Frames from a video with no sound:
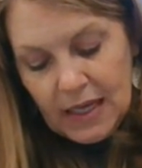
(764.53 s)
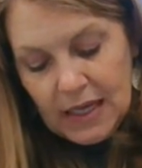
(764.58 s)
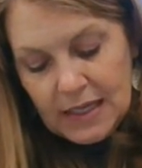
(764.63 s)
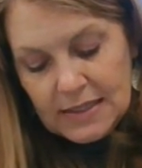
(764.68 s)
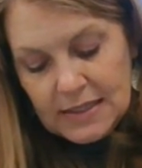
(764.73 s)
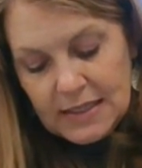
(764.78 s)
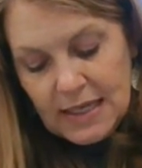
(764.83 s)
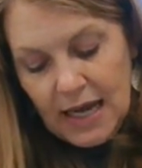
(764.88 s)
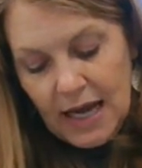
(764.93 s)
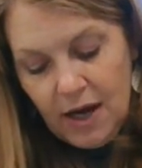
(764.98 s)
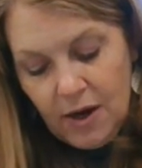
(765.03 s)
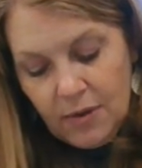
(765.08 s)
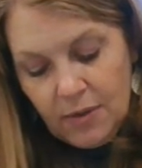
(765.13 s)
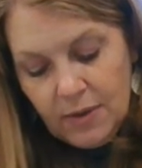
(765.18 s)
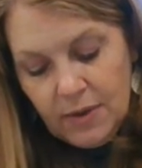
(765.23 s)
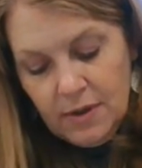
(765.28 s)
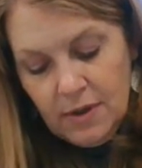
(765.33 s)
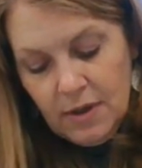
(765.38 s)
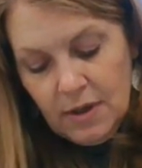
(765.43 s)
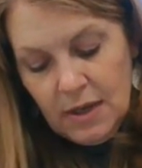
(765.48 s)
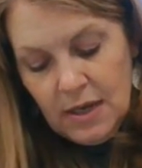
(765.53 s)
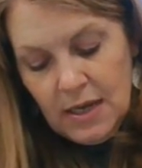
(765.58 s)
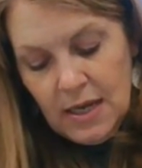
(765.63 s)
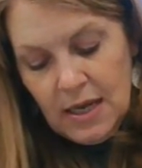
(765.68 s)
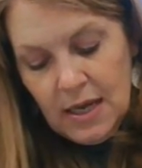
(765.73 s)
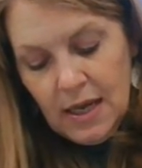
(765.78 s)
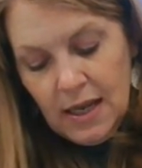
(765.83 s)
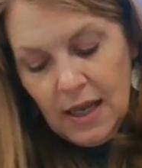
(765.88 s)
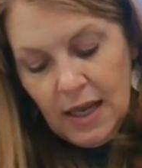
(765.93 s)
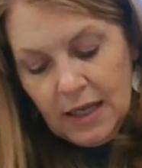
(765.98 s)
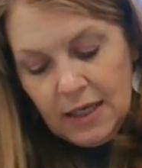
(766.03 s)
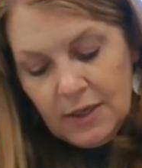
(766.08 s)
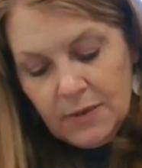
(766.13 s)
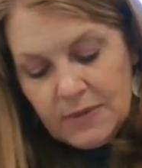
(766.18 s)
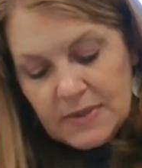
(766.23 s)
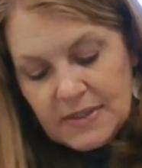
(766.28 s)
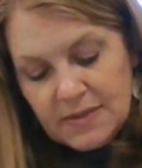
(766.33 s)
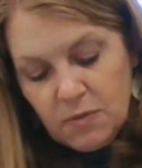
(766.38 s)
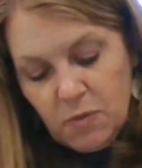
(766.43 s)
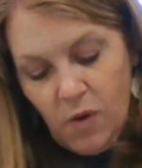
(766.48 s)
a town and he
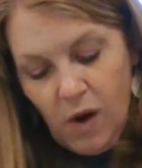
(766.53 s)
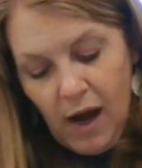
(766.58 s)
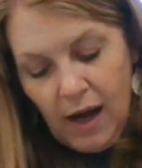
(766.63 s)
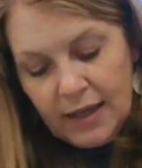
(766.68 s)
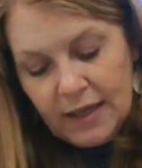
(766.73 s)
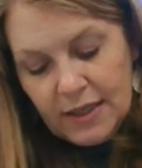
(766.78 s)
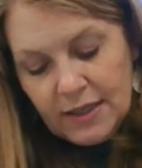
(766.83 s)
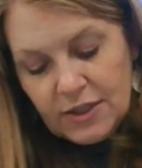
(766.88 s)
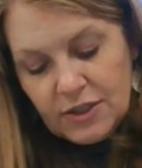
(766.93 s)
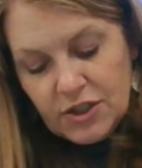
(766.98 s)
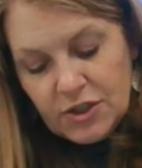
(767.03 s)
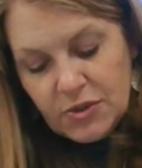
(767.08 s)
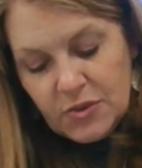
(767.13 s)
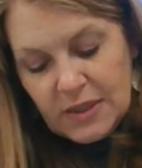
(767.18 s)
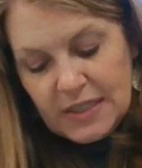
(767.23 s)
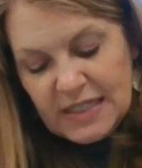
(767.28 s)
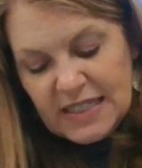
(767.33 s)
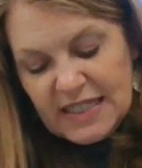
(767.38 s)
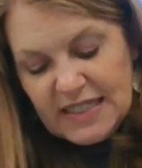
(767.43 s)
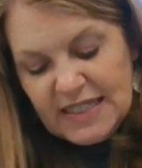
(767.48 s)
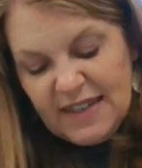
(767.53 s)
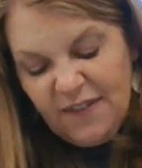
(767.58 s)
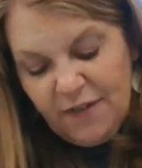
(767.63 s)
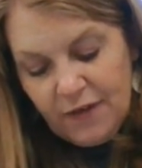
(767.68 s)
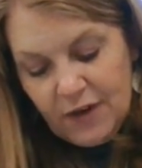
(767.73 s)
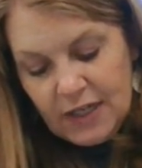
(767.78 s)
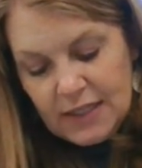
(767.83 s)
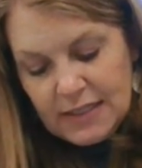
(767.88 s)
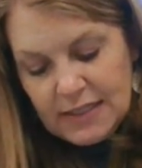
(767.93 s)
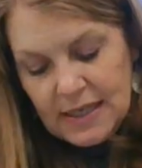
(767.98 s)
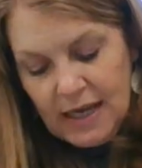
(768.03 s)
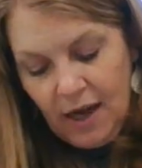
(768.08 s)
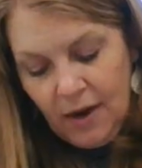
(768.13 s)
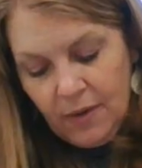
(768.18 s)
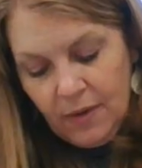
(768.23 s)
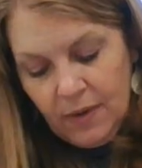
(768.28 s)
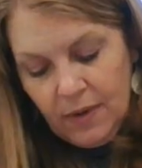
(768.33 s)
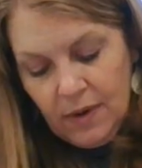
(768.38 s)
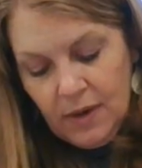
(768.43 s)
was walking to a different town.